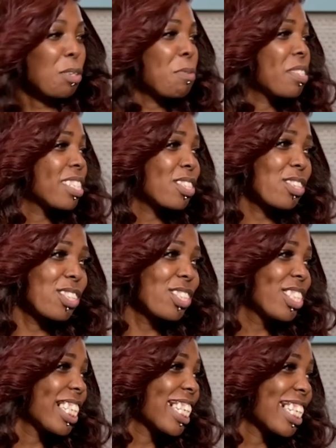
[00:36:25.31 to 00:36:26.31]
nobody's going
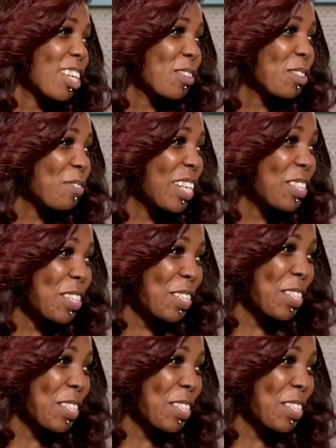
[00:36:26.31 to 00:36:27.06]
to check it out. We're not yeah,